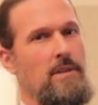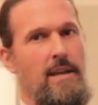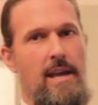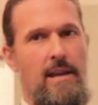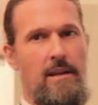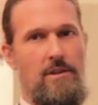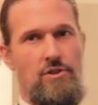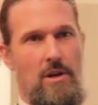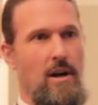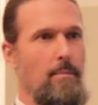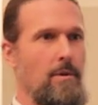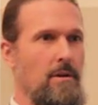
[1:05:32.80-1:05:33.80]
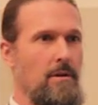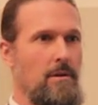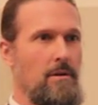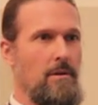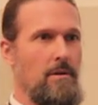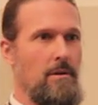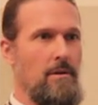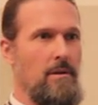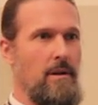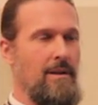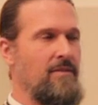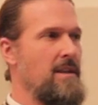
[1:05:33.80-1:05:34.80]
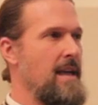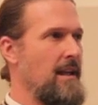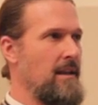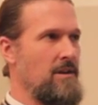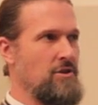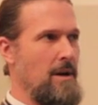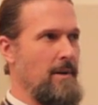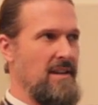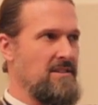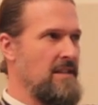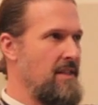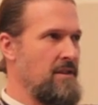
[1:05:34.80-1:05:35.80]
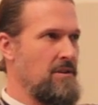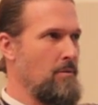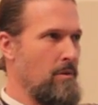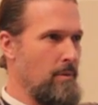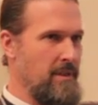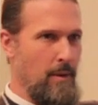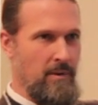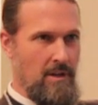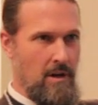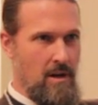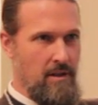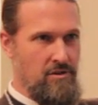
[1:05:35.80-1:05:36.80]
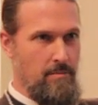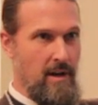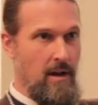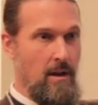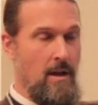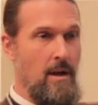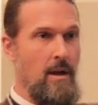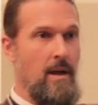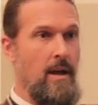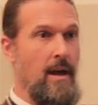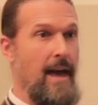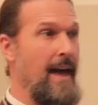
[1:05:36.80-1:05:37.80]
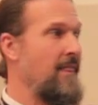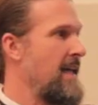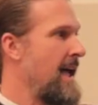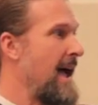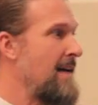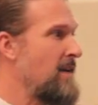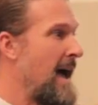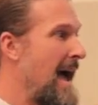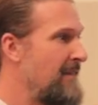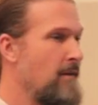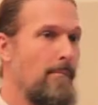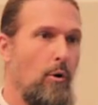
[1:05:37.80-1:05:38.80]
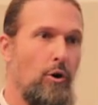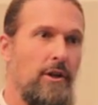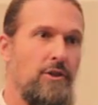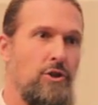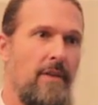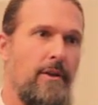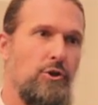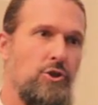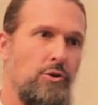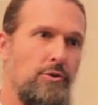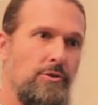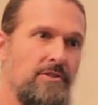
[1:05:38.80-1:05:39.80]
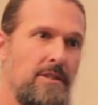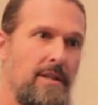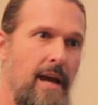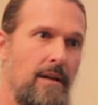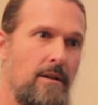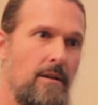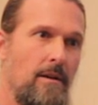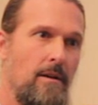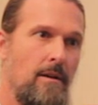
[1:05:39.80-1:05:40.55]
They can't get a job. And if they can't get a job, it has nothing to do with what they went to college about. And they have a half a mortgage on their shoulders in debt.